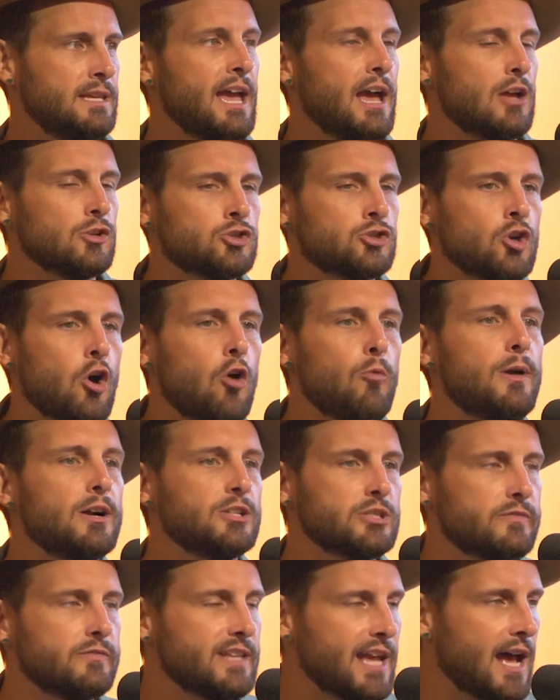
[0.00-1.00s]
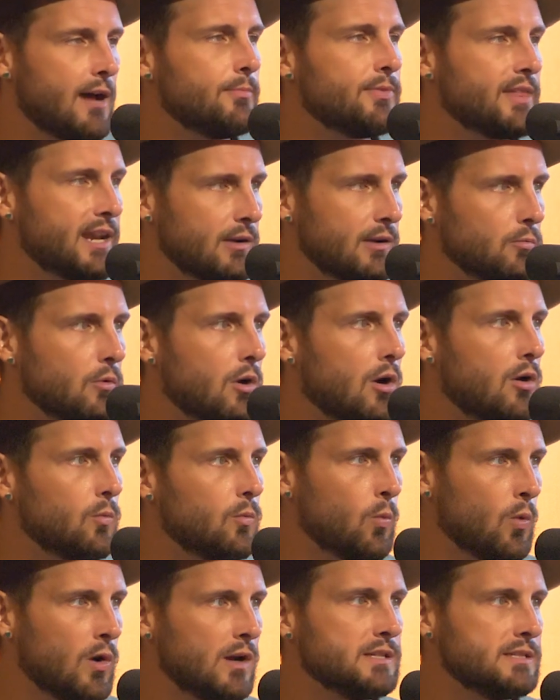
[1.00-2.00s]
Yeah, so much of the album that I wrote
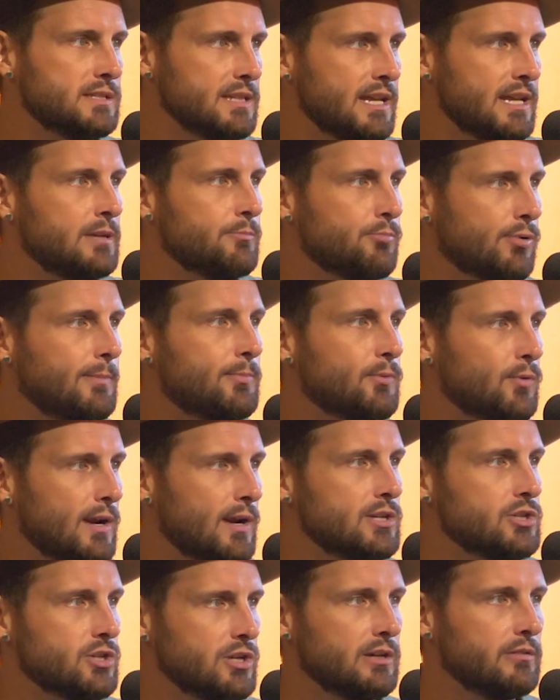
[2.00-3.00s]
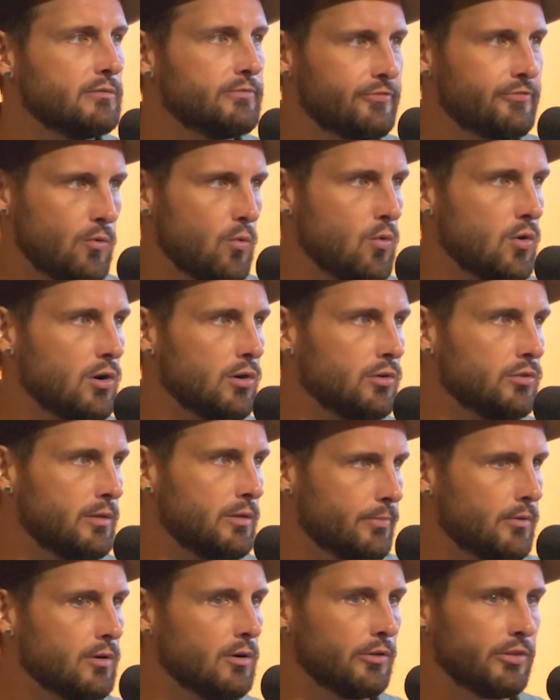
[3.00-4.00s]
was in preparation for the
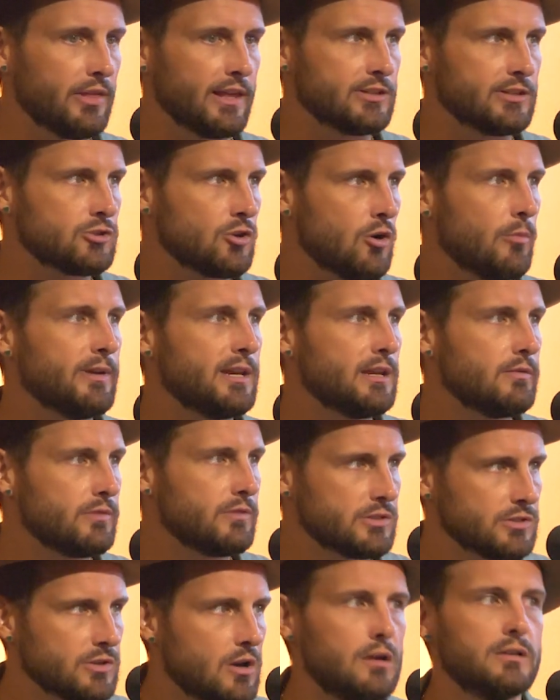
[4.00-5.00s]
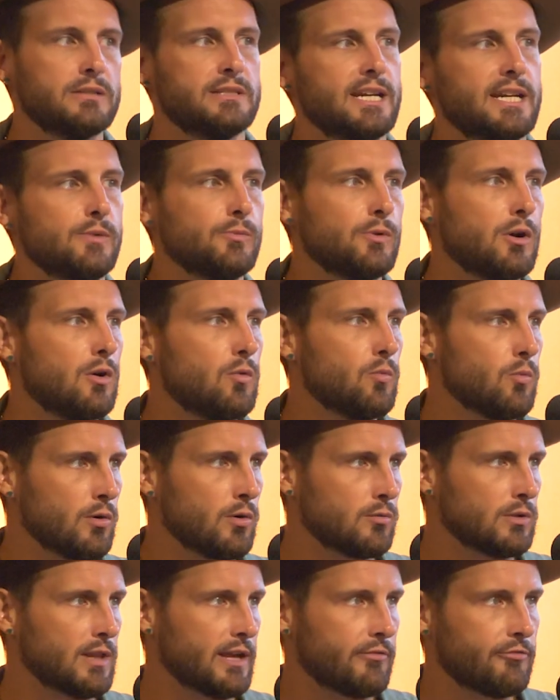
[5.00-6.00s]
birth. Like so many of the songs that I wrote were
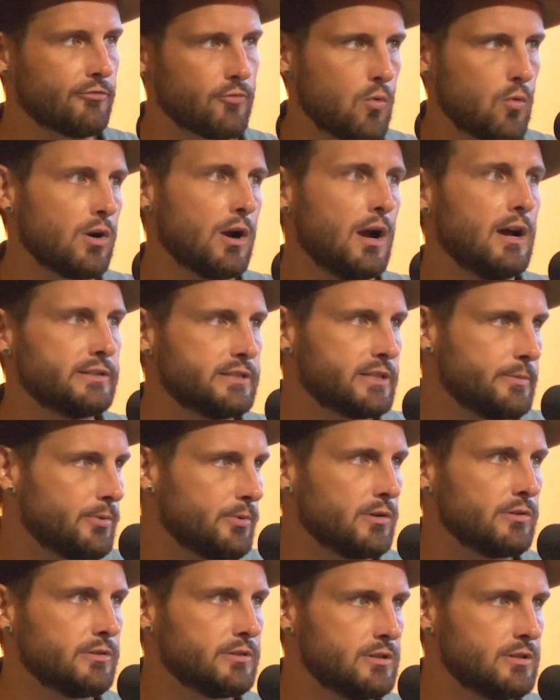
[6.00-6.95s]
like for us to birth